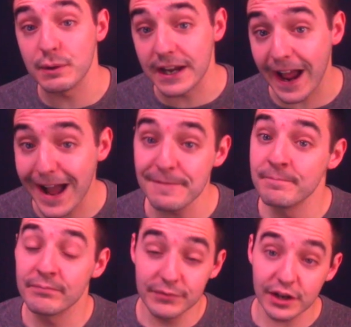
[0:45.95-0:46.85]
we got,
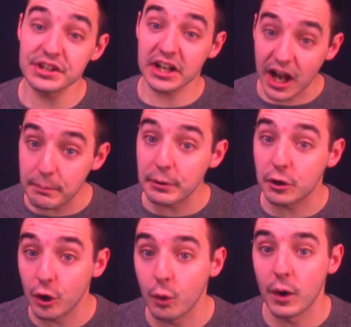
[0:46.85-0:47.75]
there's a couple
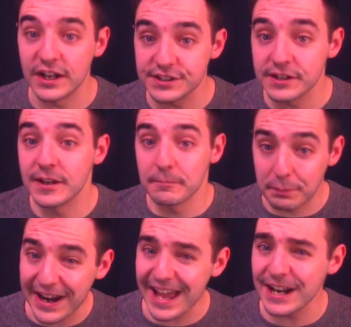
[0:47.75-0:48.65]
cool ones,
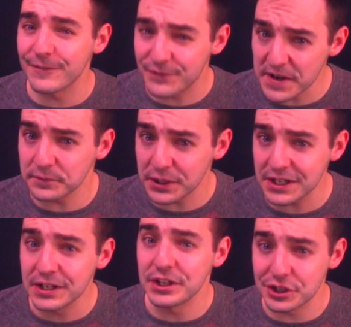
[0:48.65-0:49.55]
but out of
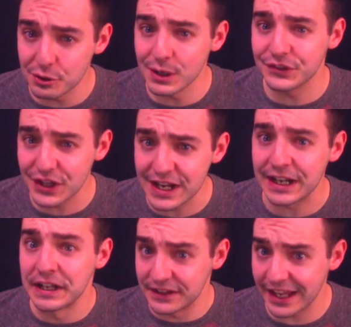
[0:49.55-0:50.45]
50, you would
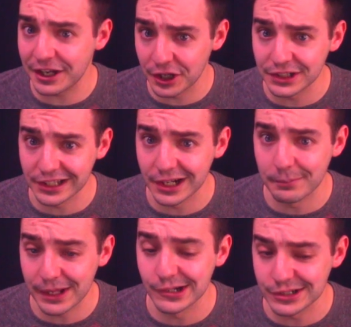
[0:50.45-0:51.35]
think they could have done a
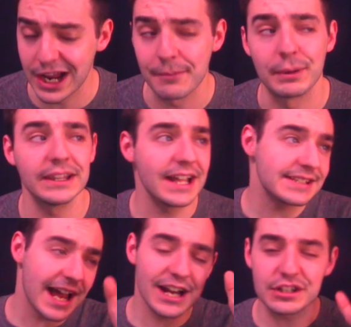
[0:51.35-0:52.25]
better job. But
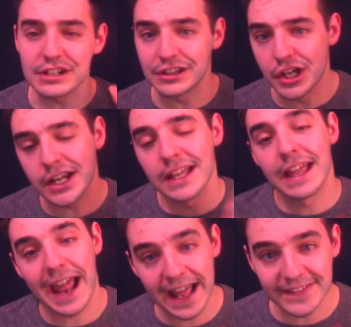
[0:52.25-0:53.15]
let's actually look
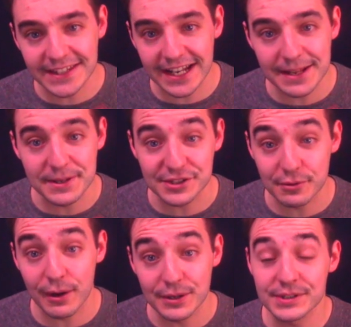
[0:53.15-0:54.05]
at the dynamic
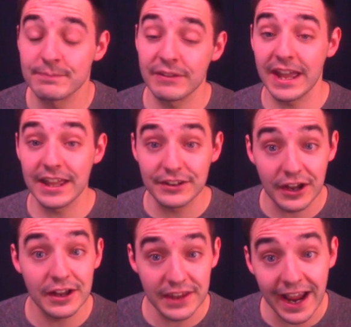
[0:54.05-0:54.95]
duos, and
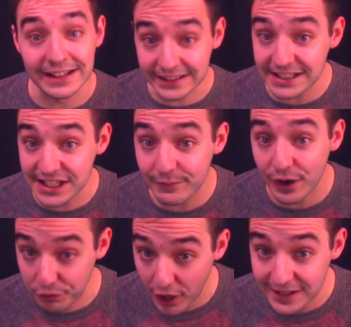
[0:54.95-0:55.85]
yeah, let's give
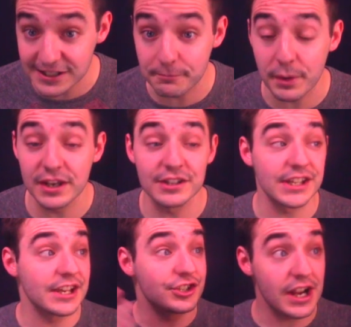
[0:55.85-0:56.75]
our thoughts, opinions,
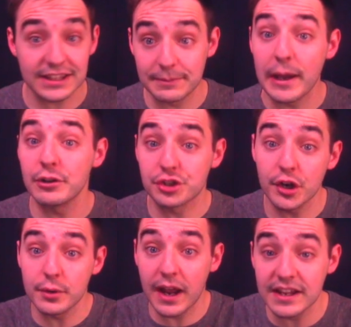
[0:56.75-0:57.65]
and check them out and
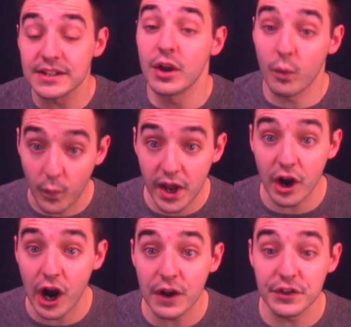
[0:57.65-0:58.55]
show you guys what
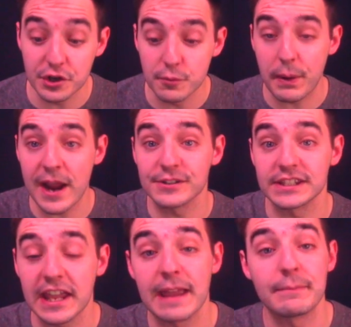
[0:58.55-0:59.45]
are the new pairs
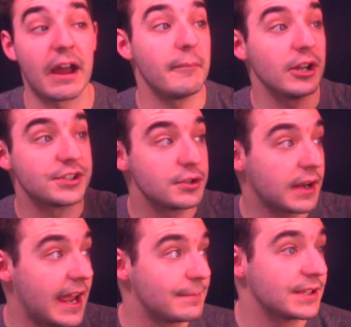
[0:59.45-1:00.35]
in the game. Now, I'm on
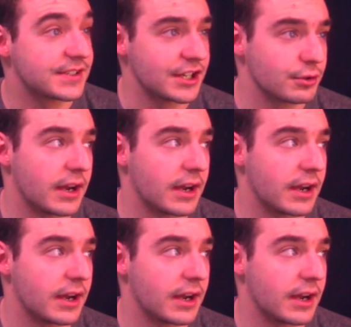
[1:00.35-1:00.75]
2K Empty Central